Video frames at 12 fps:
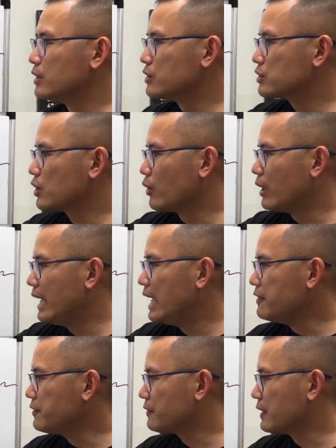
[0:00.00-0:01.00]
So
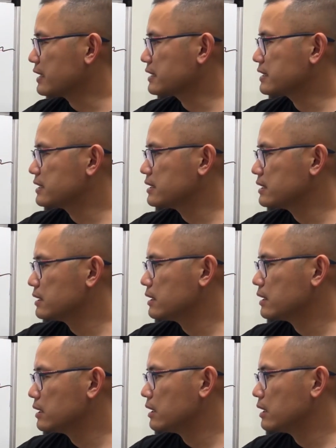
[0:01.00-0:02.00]
f of x
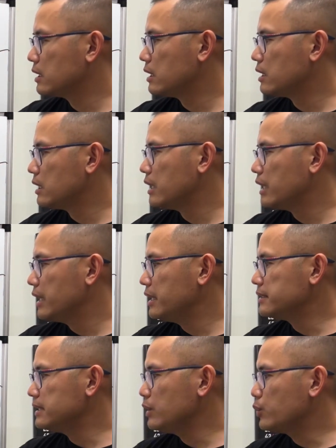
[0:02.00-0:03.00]

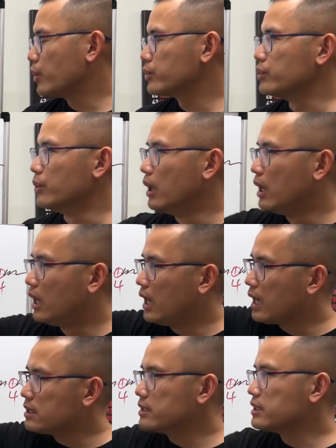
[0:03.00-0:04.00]
is equal to,
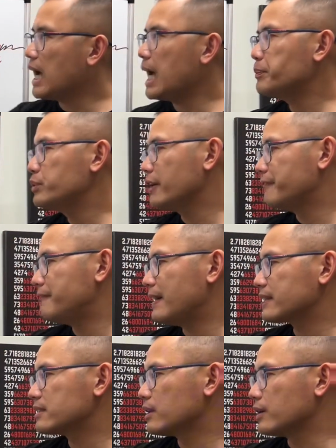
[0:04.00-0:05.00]
on the top we can factor